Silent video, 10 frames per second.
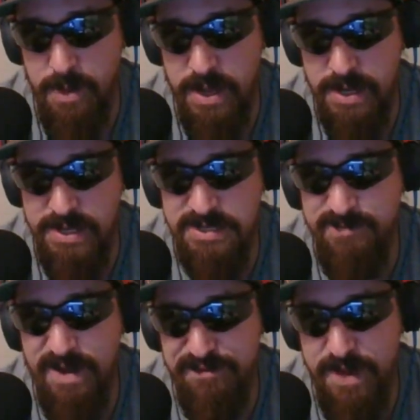it is
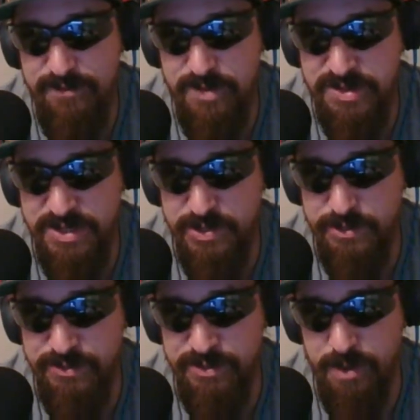my favorite
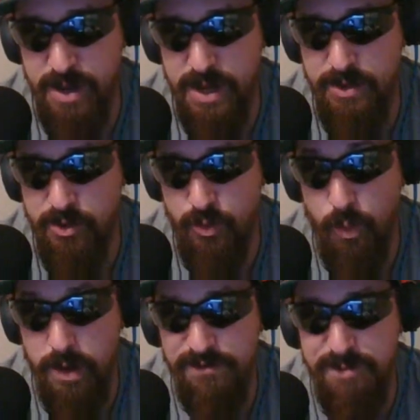cereal to buy, or
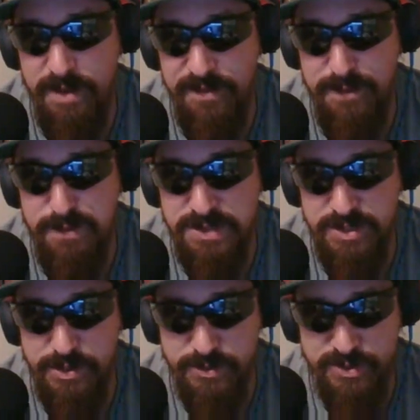one of my favorite
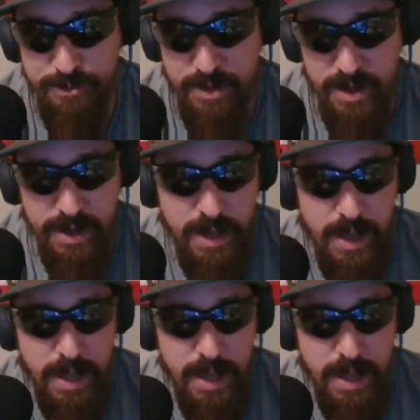cereals to buy.